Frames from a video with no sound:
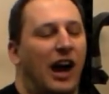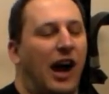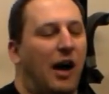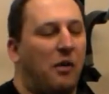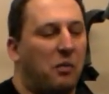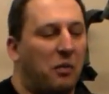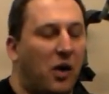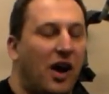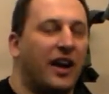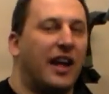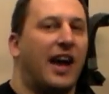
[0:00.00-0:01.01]
Uh,
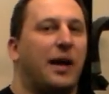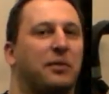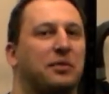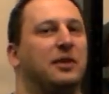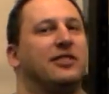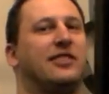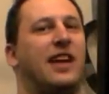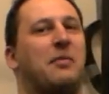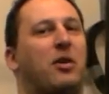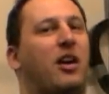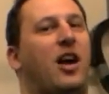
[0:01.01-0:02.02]
one, it helps me
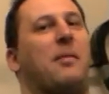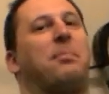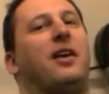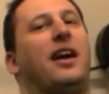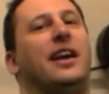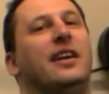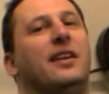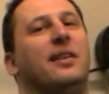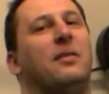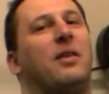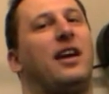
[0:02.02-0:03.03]
stay more upright
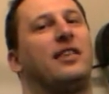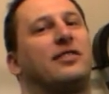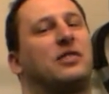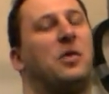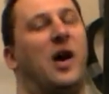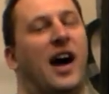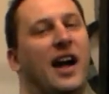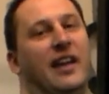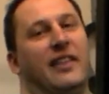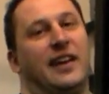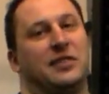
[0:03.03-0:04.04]
when I
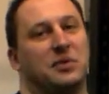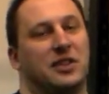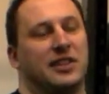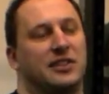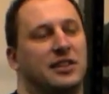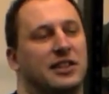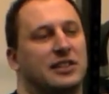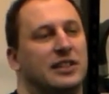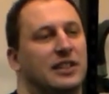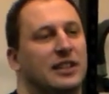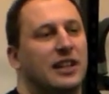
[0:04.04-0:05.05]
squat, and that's really
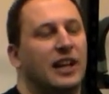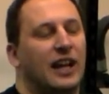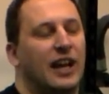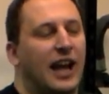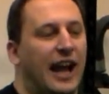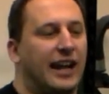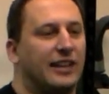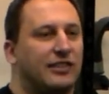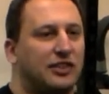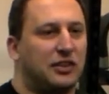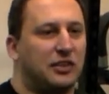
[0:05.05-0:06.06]
critical. And
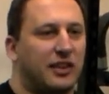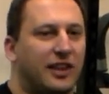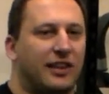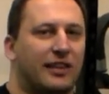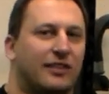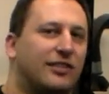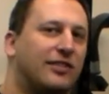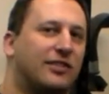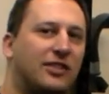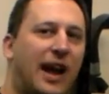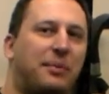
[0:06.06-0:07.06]
two, the
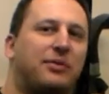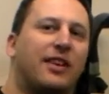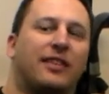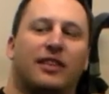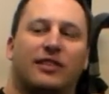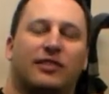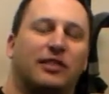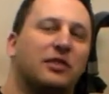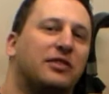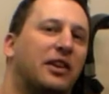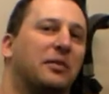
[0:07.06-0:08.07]
straps on the
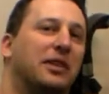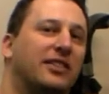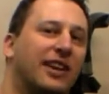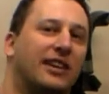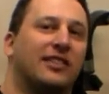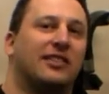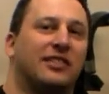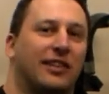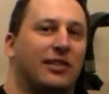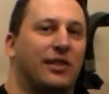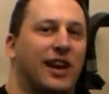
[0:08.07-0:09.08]
suits are
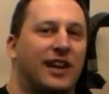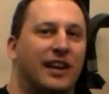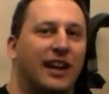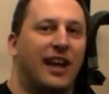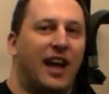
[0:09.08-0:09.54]
ridiculously thick,